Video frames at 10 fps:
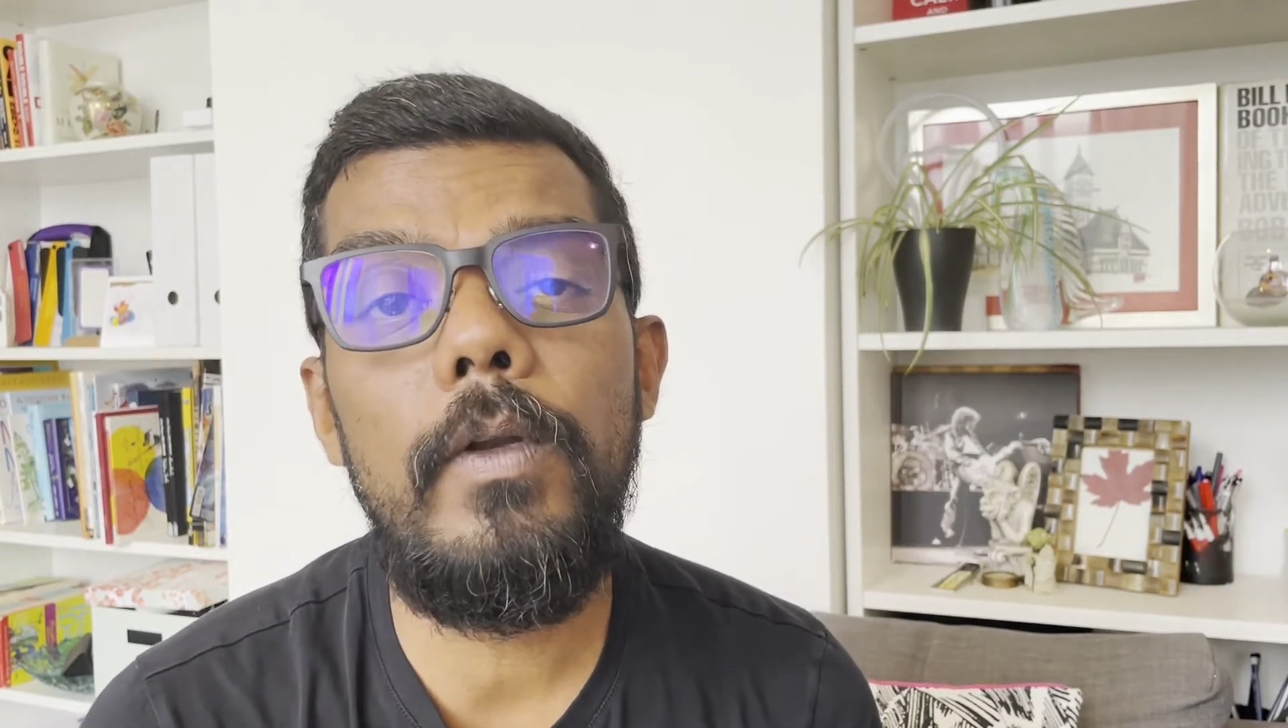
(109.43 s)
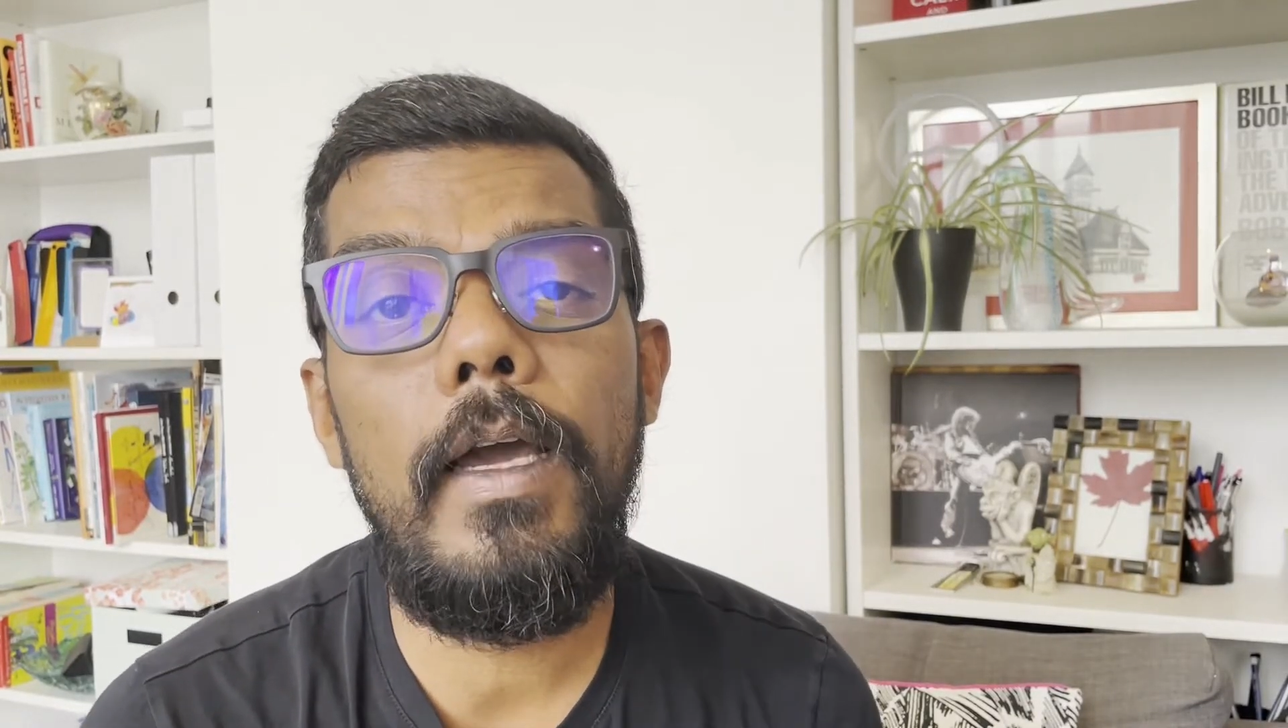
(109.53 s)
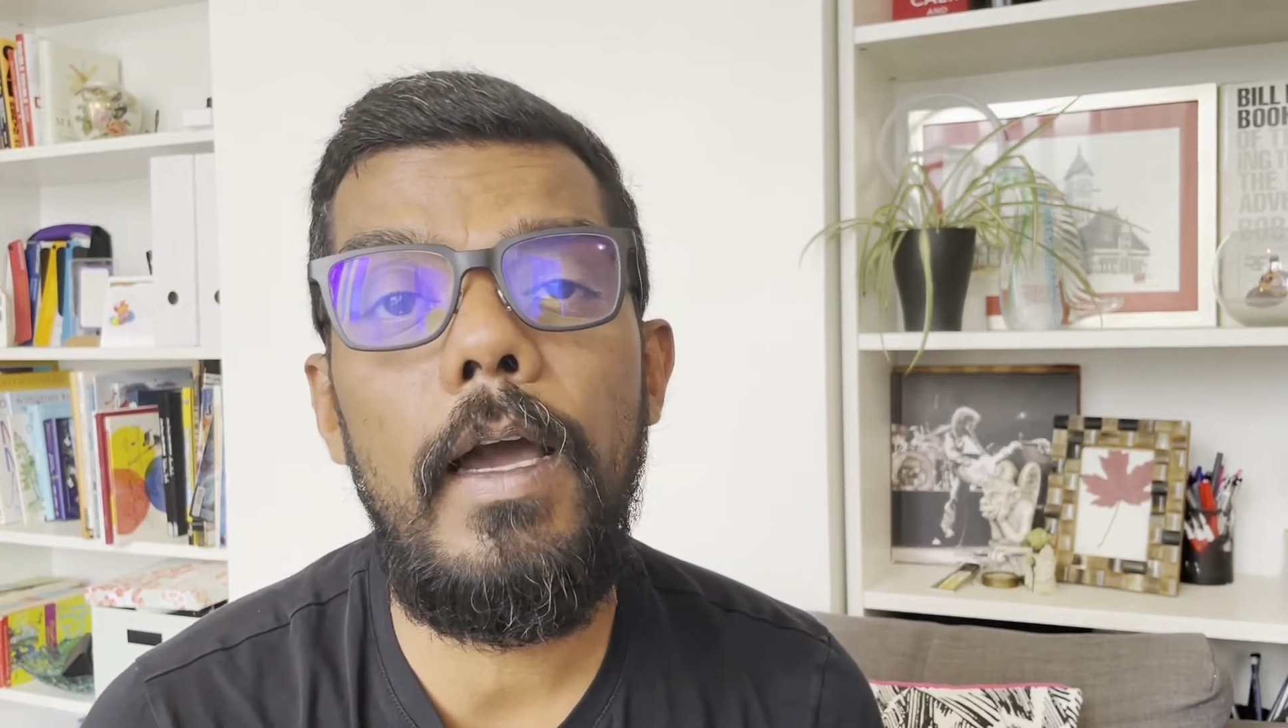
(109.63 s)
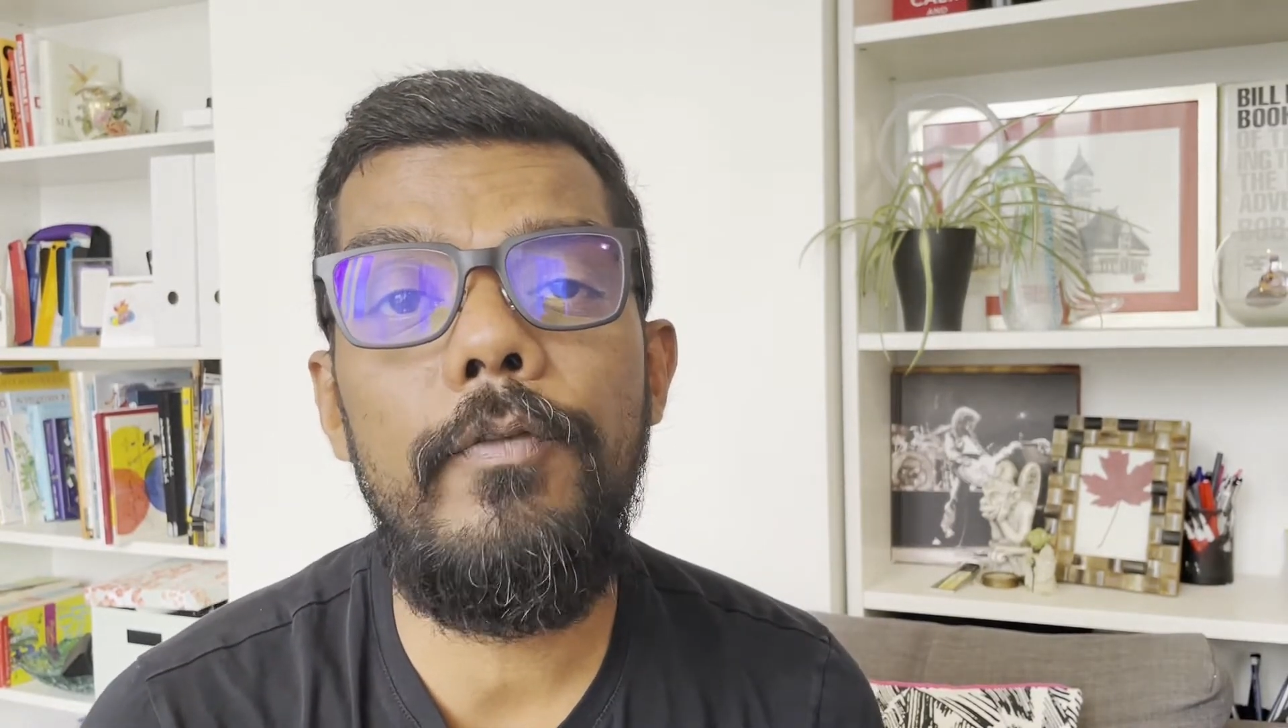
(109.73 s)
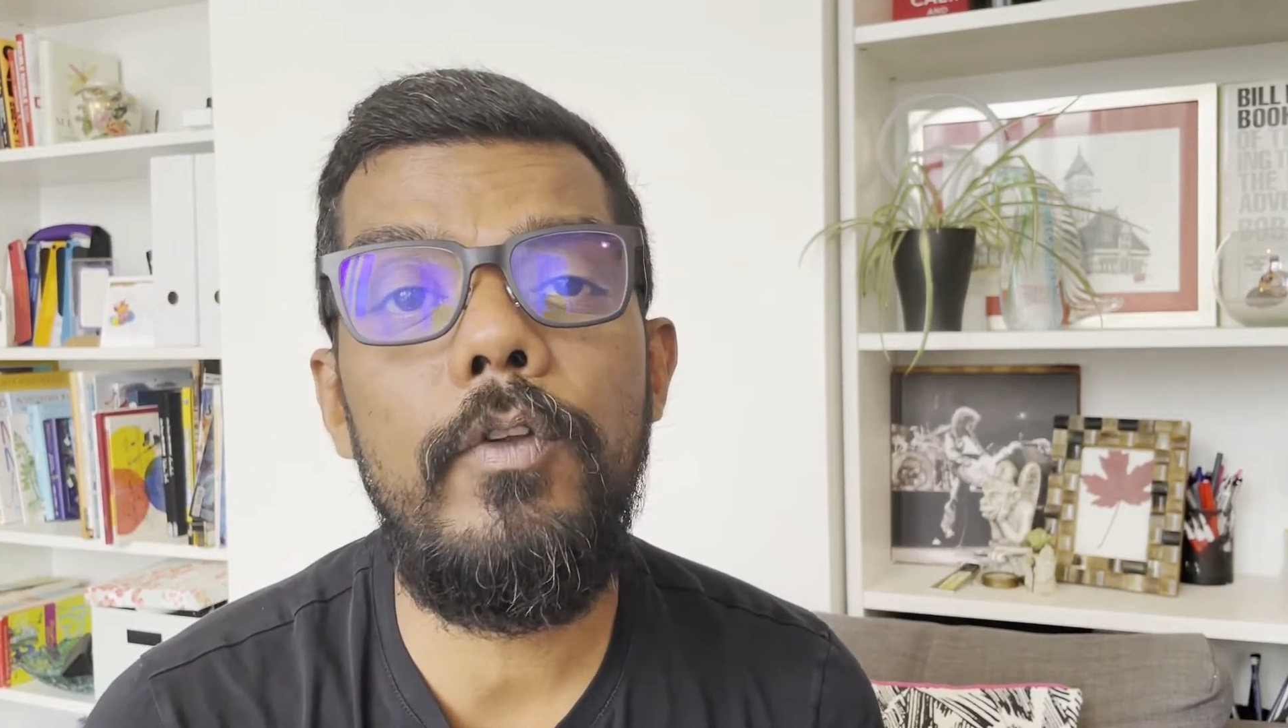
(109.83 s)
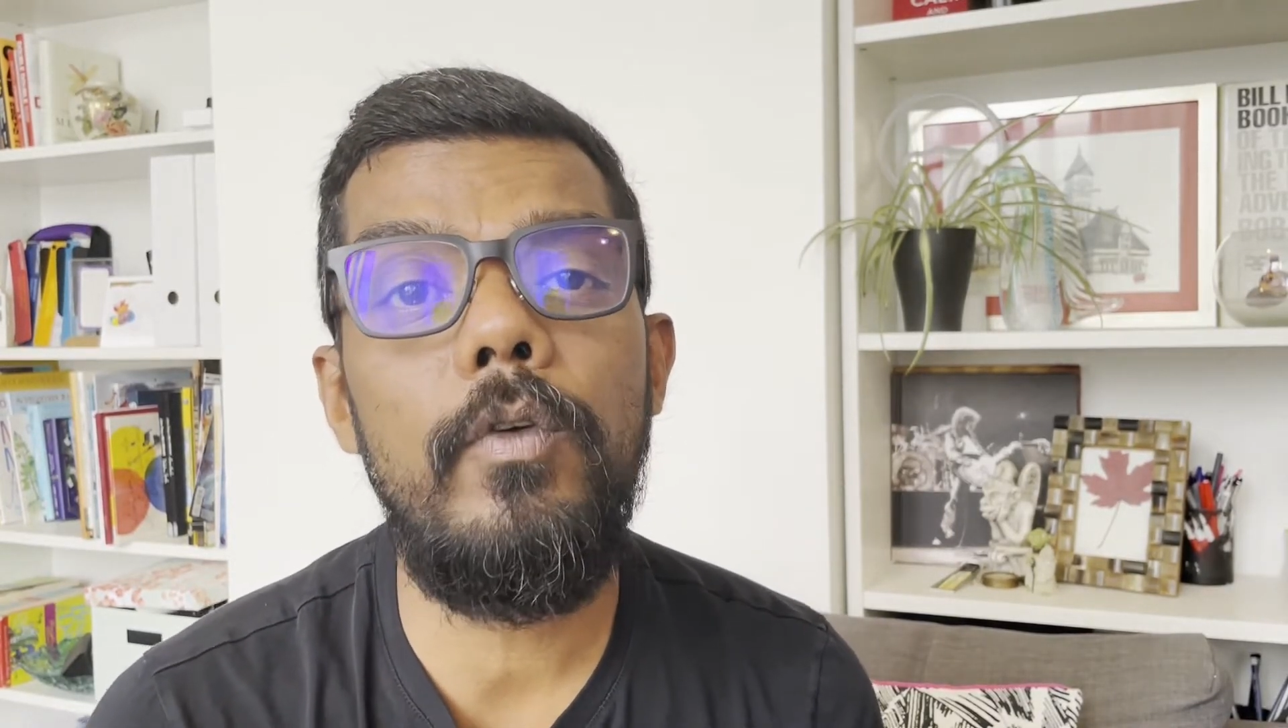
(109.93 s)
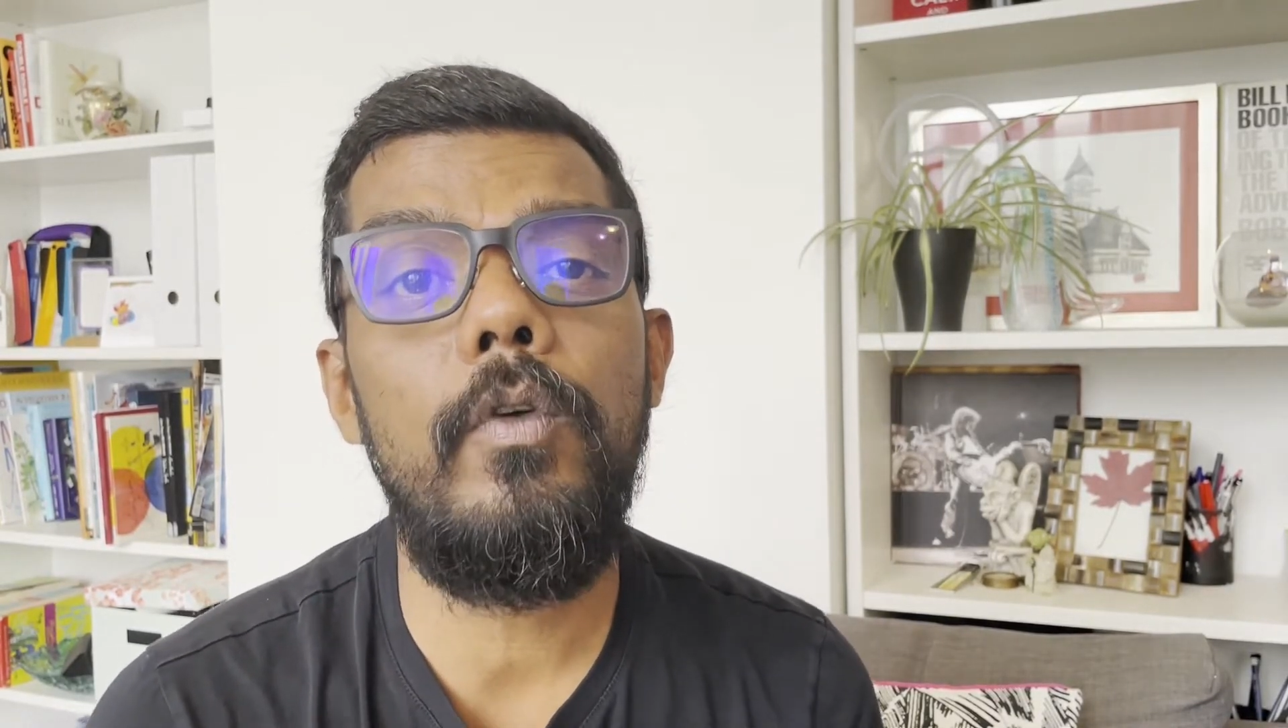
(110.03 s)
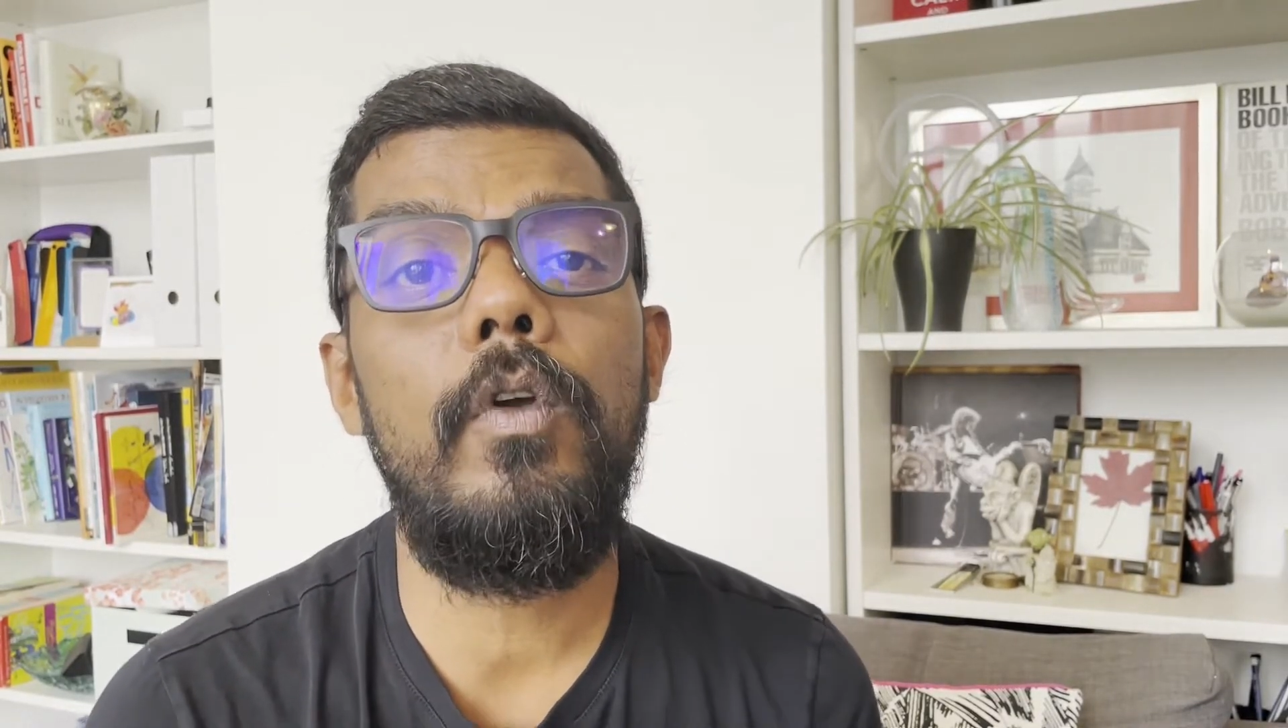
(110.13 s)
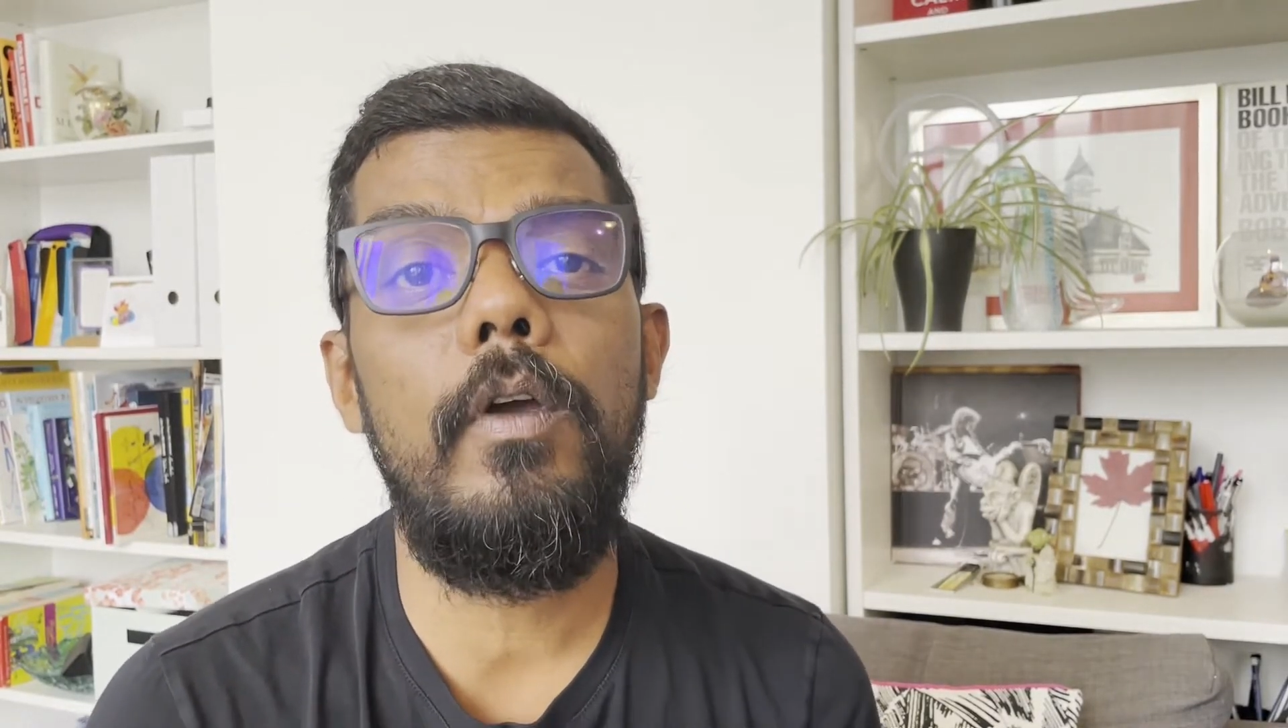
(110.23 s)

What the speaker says: have to